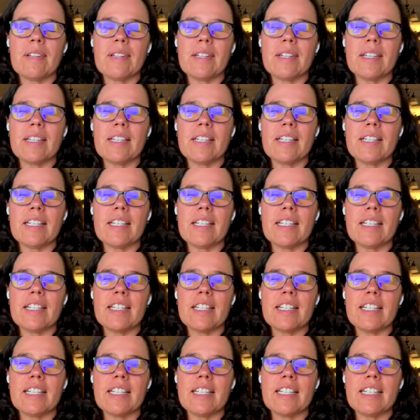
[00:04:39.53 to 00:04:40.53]

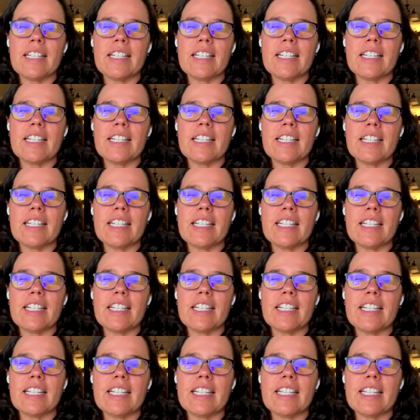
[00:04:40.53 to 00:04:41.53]

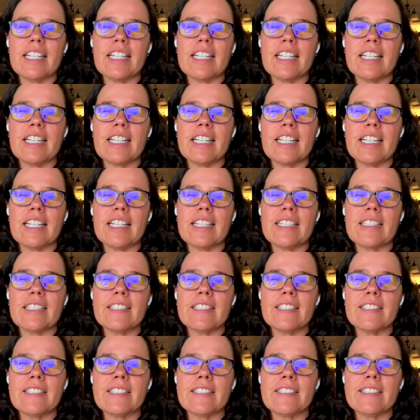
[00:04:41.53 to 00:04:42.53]

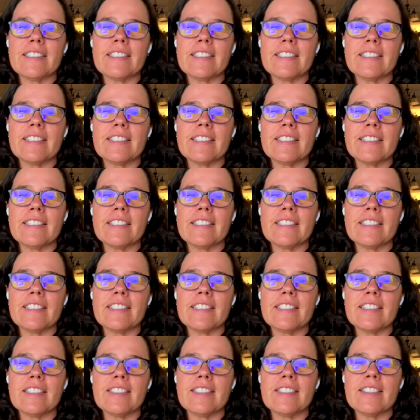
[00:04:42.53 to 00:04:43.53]

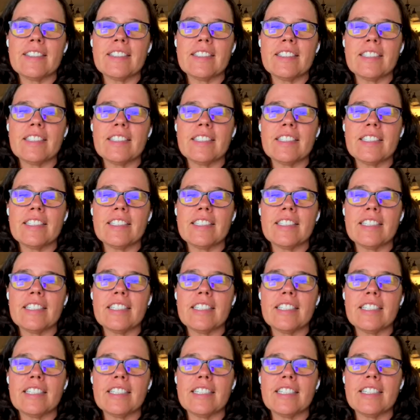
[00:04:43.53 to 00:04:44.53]

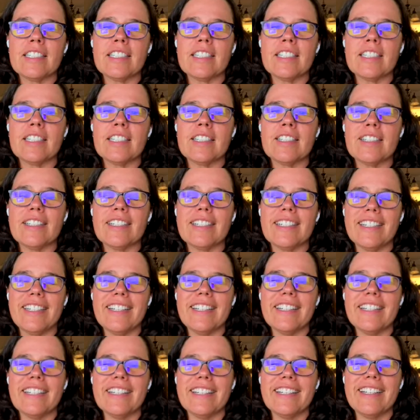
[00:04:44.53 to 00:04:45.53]

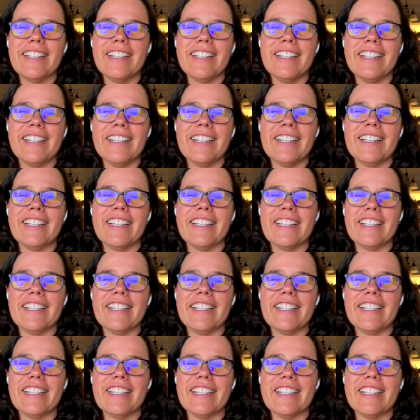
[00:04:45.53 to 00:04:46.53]

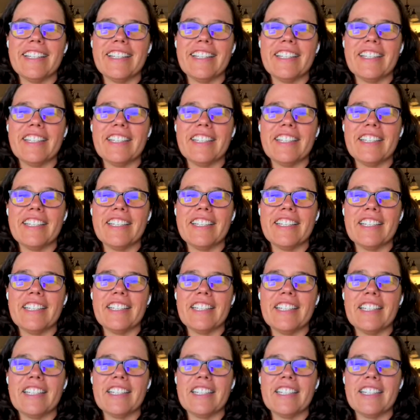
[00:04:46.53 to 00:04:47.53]
No words are spoken by the person on screen.